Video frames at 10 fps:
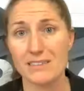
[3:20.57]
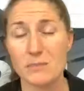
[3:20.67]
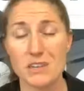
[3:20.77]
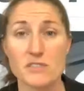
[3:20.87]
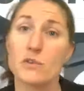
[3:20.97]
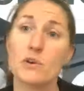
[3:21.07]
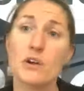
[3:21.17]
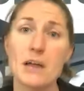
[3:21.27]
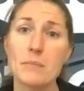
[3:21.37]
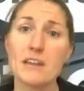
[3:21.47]
Because if you go to
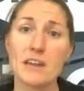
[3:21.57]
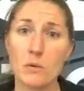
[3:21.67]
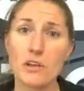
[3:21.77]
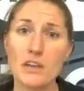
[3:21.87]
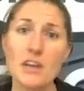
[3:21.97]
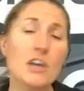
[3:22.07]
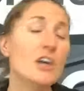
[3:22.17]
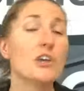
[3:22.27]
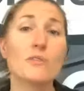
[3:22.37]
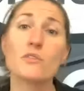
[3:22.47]
IP networking,
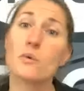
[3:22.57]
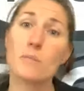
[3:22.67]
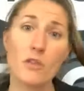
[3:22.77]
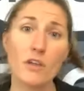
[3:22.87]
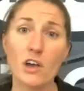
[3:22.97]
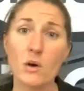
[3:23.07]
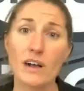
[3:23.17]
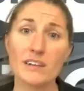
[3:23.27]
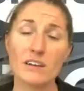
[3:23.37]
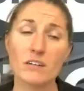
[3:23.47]
you have to rip all that
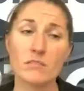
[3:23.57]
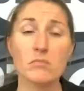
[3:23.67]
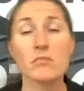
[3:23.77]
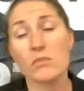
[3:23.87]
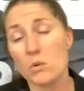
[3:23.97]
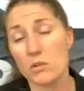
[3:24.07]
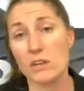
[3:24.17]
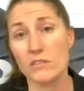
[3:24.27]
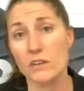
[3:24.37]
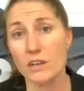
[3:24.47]
coax out or leave it.